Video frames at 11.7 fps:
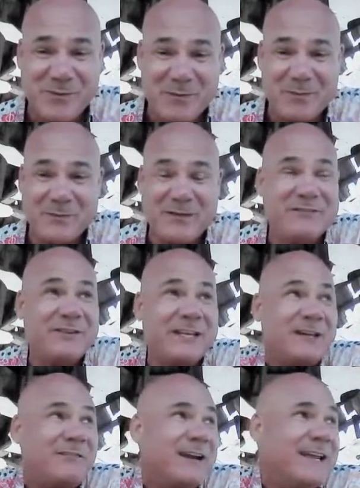probably a
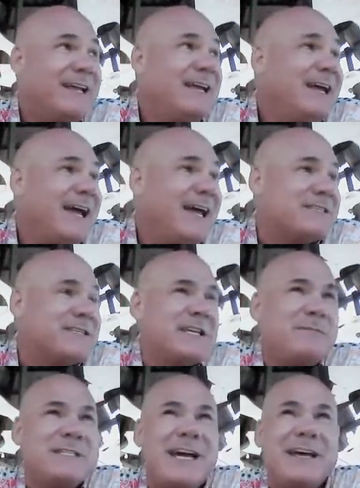video on it, and it's
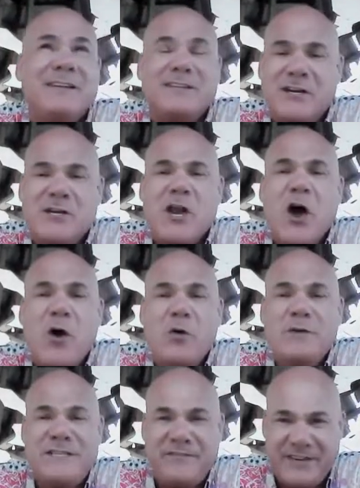going to be titled
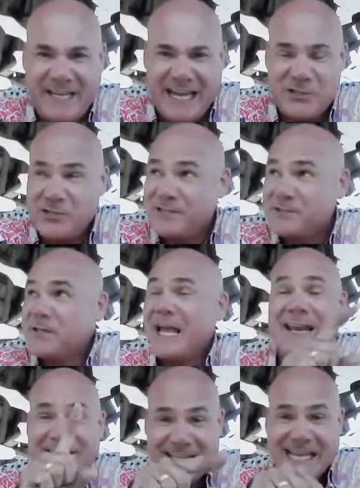Notifications,
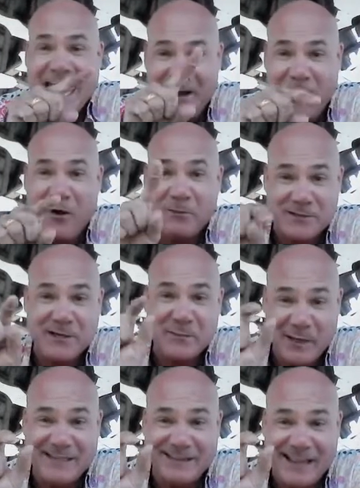and the NO is going
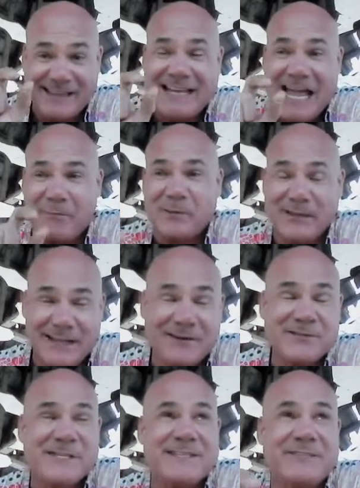to be in capital
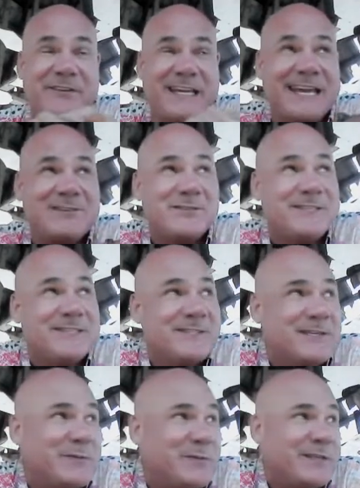letters and notifications
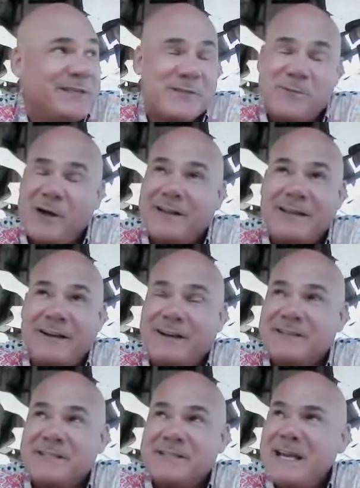is going to be the small
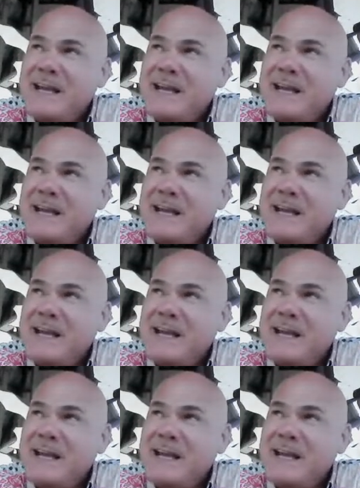characters.